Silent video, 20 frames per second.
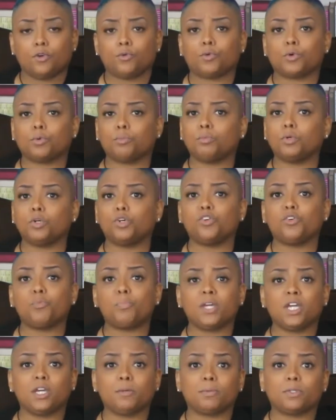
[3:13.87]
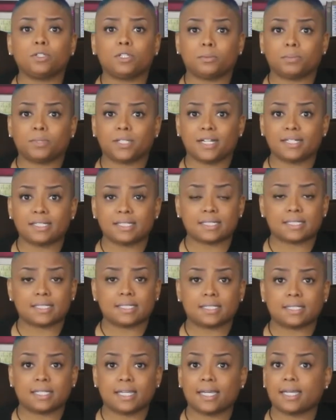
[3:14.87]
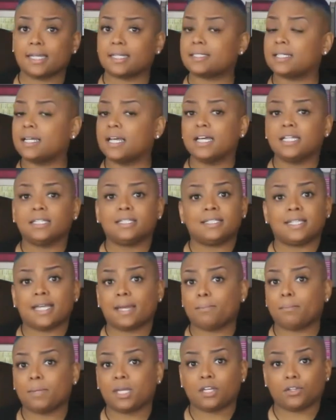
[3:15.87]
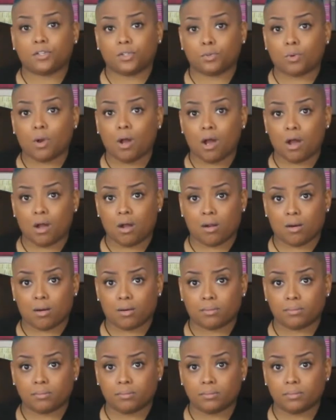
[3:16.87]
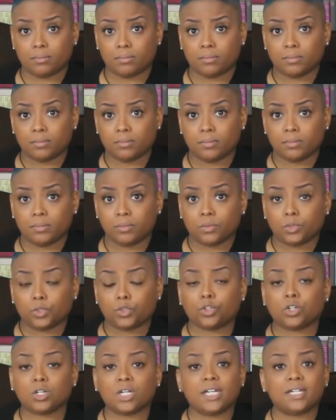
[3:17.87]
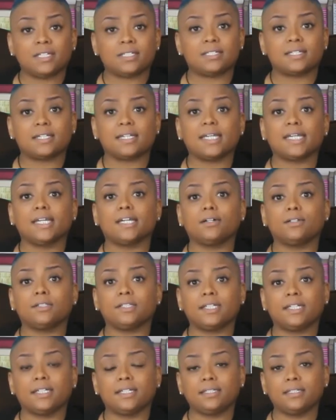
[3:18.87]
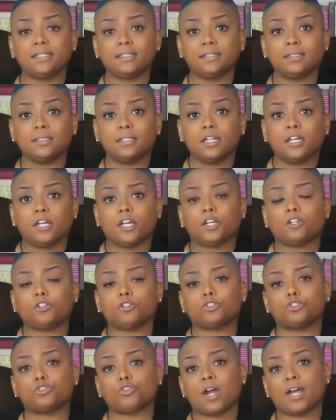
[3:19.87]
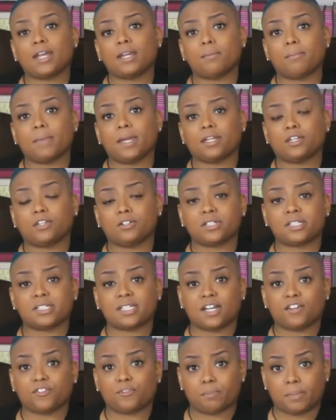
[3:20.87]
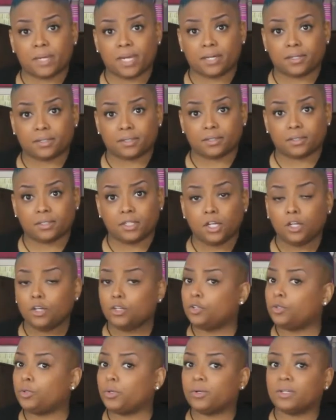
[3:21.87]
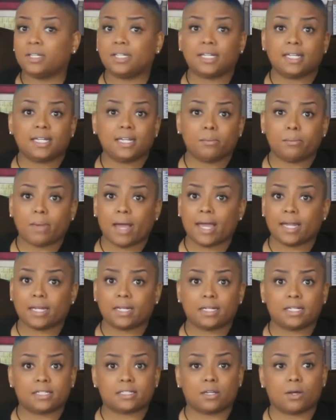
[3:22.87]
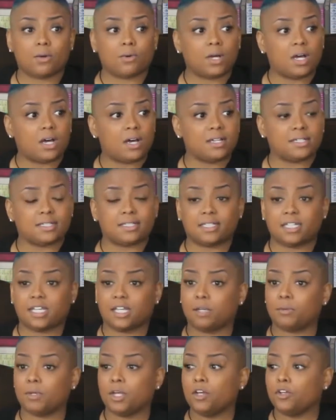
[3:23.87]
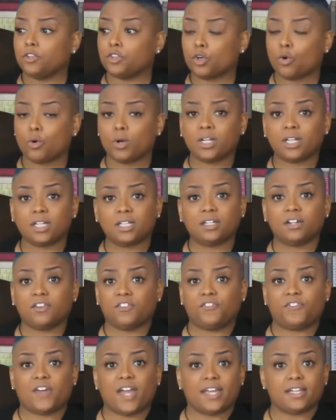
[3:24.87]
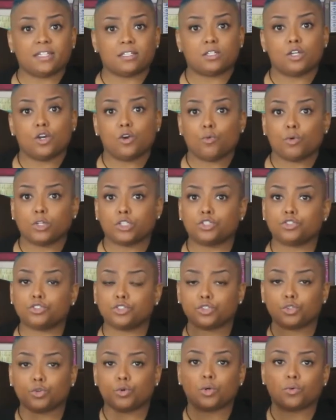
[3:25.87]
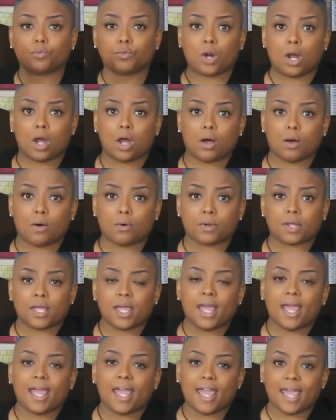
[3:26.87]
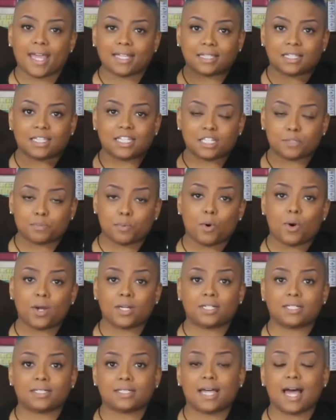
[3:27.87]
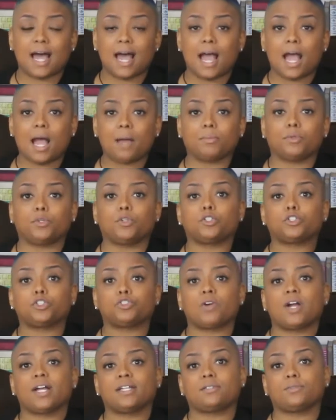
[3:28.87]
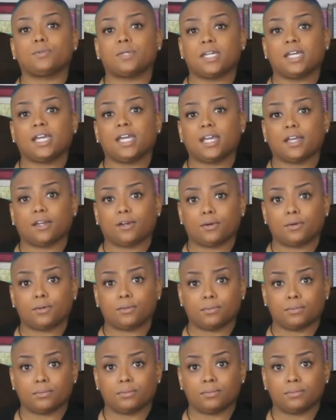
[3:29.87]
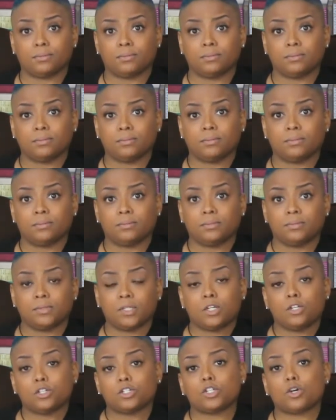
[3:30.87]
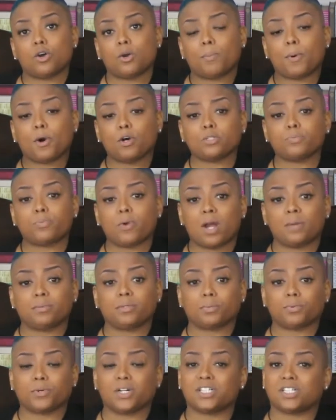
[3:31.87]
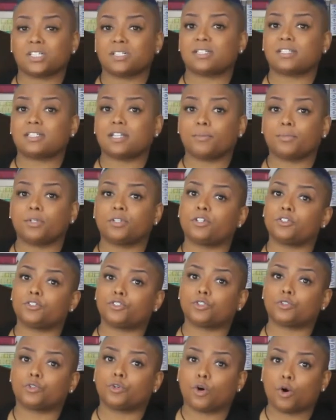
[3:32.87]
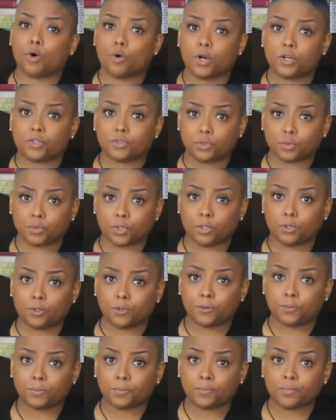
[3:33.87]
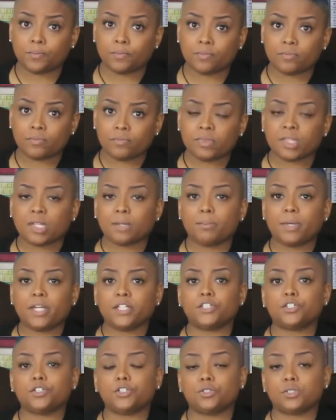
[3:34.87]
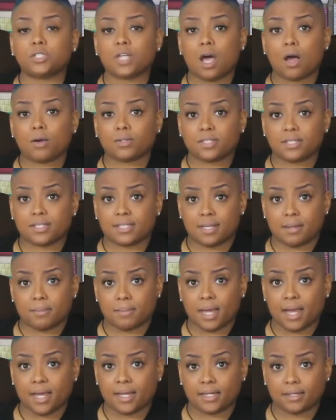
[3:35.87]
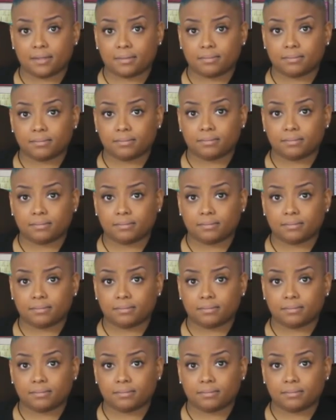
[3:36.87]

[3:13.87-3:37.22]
Remove people and places and things that mean you harm. You're into healing and you're trying to make yourself better. You don't need anybody that's going to constantly keep throwing in your face what you're doing wrong. At this point in time, you're trying to heal. So a postpartum depression is something that you're going through. Make sure you talk to somebody.